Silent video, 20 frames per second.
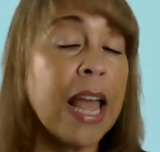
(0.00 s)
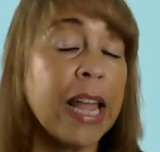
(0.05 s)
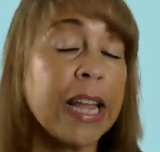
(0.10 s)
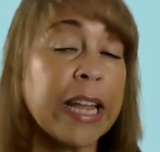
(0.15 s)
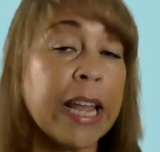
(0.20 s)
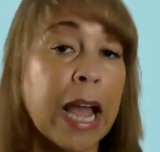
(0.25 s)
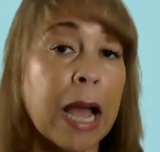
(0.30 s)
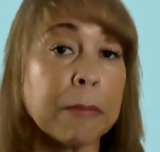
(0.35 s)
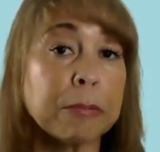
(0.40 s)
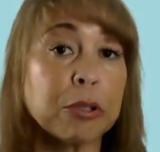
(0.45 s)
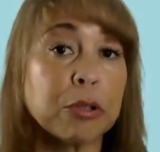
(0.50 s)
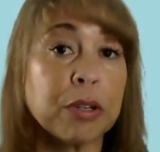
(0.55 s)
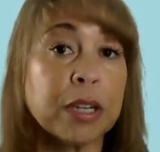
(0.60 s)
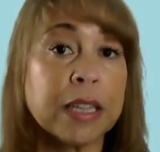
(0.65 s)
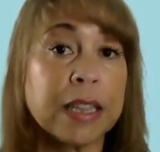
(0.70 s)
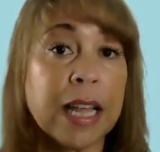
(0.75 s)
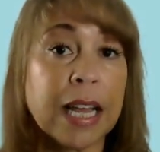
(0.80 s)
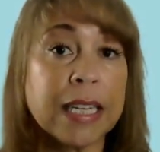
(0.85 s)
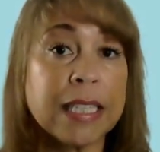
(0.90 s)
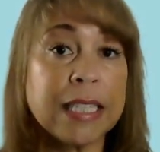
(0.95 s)
and
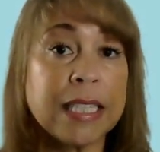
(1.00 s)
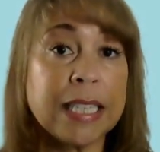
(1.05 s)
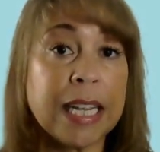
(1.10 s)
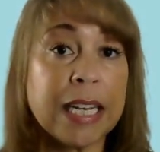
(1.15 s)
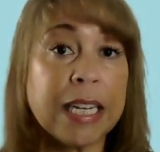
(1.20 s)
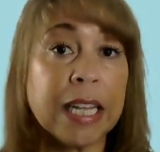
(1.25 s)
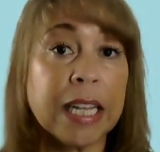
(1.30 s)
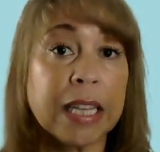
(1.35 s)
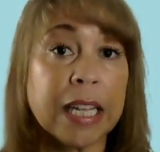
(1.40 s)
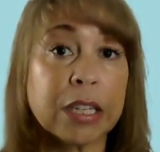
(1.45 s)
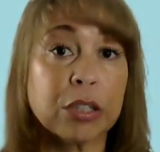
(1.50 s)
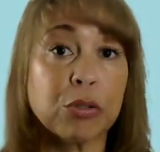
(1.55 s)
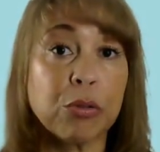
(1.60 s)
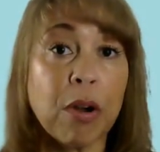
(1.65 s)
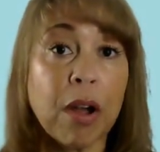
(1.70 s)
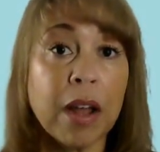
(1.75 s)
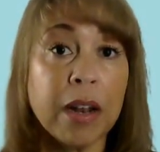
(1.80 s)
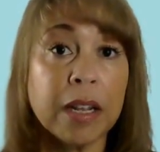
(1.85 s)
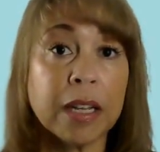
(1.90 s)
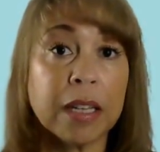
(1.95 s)
capturing that data
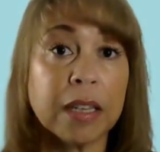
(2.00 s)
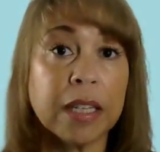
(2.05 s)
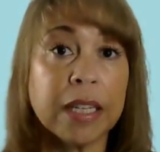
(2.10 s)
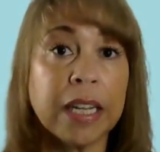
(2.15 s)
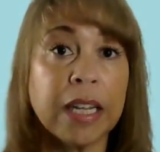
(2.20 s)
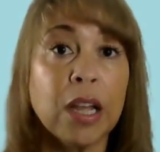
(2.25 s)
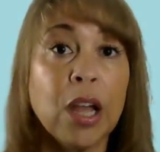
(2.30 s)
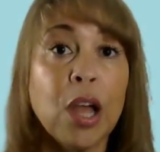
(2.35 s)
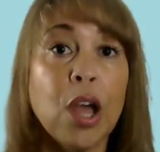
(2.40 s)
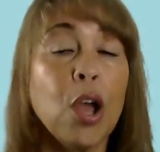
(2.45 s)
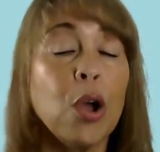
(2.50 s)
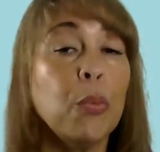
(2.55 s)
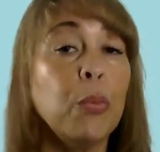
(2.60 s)
electronically,